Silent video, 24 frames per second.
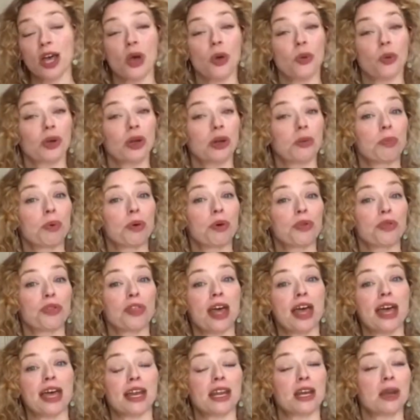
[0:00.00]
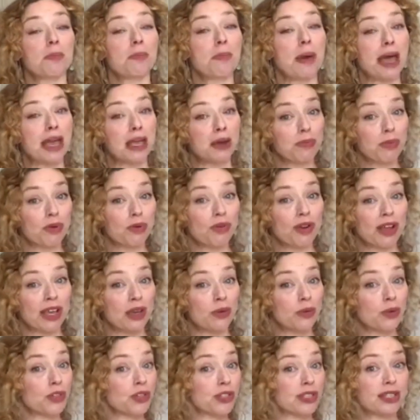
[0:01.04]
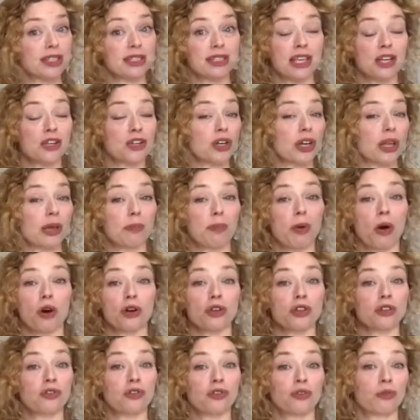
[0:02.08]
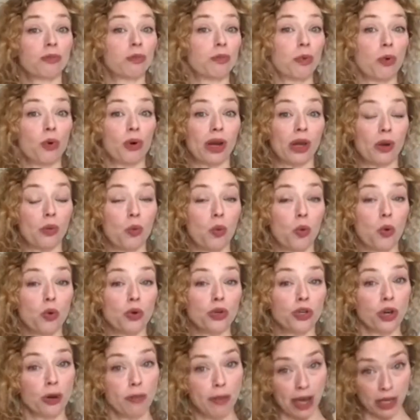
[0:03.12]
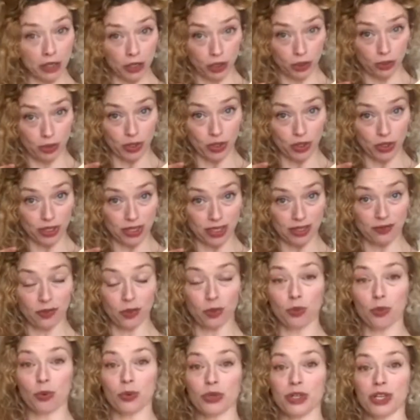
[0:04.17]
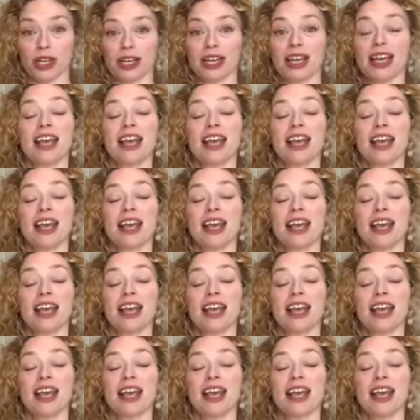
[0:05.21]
We're going to put that in a bain-marie, which is essentially a pot of boiling water, about 2 inches of the water,